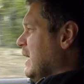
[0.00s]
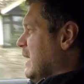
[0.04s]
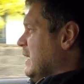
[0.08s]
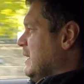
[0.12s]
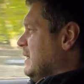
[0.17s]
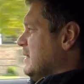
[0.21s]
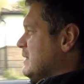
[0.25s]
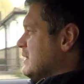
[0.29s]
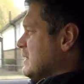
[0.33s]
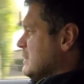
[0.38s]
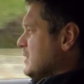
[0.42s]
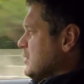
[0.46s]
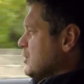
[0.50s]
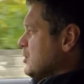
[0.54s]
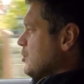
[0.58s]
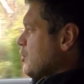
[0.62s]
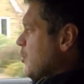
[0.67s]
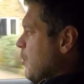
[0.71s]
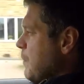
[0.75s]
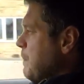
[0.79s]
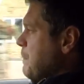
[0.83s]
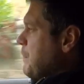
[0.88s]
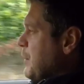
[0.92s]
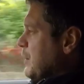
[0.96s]
it's
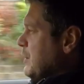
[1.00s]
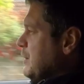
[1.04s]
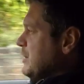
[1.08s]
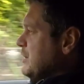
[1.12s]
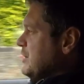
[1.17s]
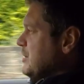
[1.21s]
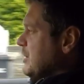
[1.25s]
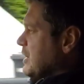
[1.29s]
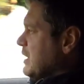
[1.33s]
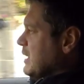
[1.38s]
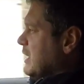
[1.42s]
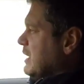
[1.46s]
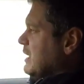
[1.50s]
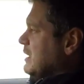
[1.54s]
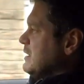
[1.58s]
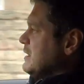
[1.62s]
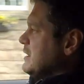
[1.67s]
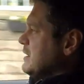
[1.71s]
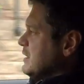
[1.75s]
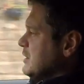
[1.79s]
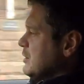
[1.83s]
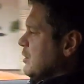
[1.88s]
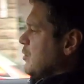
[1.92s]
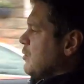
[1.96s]
so punishing, it's
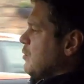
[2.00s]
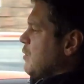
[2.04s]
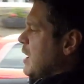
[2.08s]
so